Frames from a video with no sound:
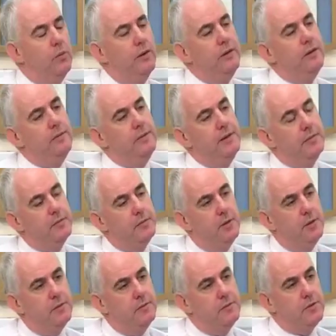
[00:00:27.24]
one of the big
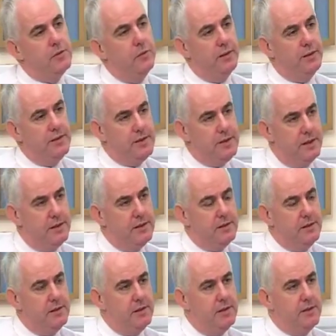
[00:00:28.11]
problems with
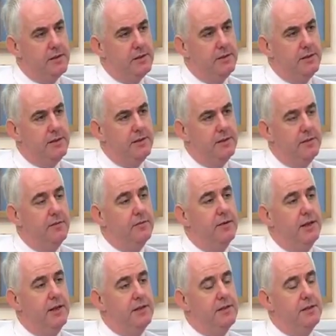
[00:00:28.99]
sexually transmitted
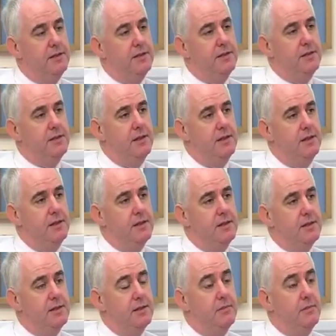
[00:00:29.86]
infections
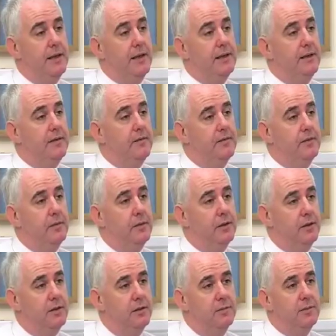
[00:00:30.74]
is that many of them
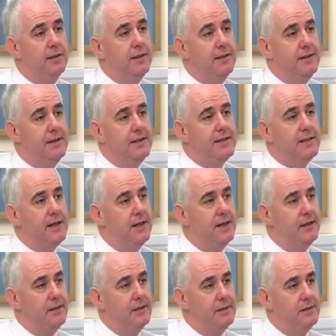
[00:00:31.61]
are completely
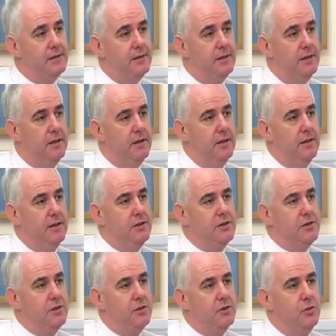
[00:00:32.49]
silent.
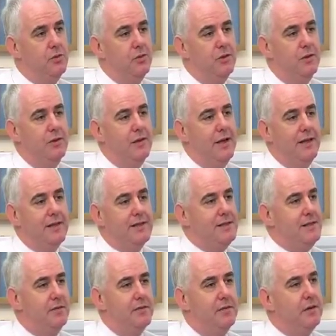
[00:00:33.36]
So it's
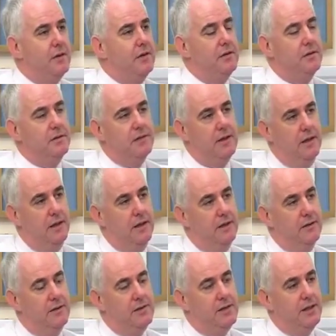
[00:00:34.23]
difficult
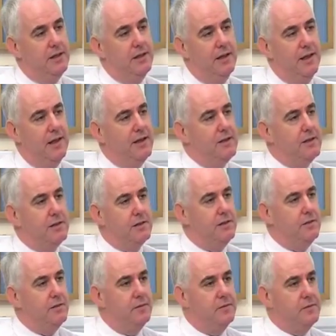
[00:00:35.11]
either taking a
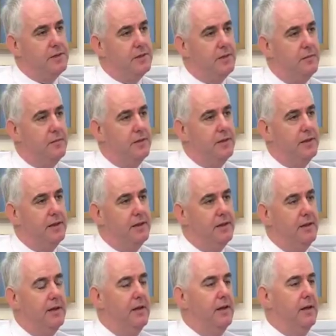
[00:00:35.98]
history from
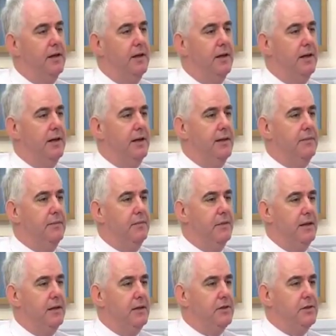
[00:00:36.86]
somebody
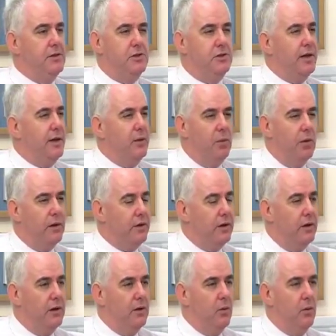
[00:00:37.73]
to try and
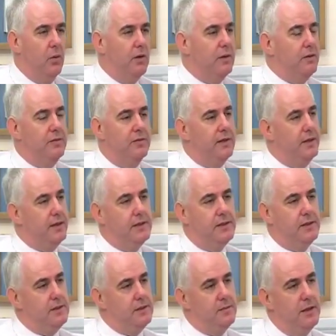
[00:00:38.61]
work out what
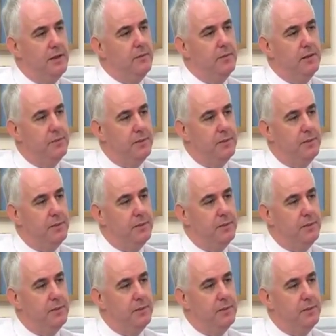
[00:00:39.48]
infections might be